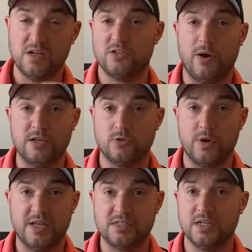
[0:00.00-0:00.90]
So, as
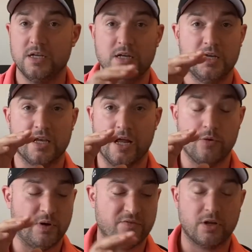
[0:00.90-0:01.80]
always, you know,
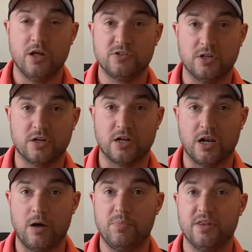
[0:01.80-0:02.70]
we'll have a closer look at the
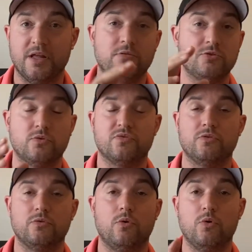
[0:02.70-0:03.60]
club, then I'll talk
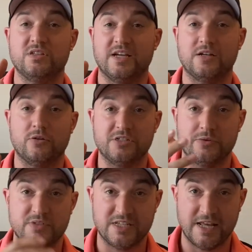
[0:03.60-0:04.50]
through all the technology
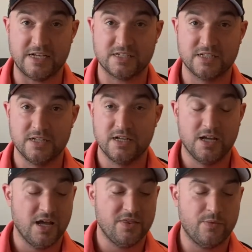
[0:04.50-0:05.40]
that was in it.
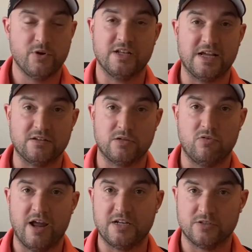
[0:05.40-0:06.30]
Then we'll get down to the
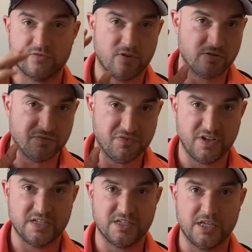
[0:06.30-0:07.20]
range, I'll throw some
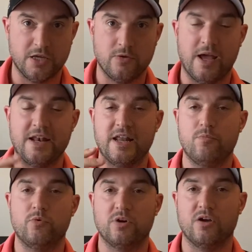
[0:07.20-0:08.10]
figures at you, and then
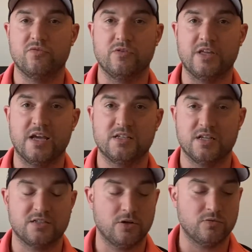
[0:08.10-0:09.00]
we'll go through the
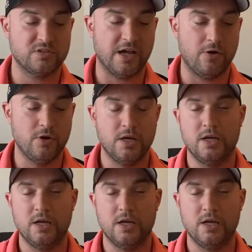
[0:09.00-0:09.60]
ACS Golf scale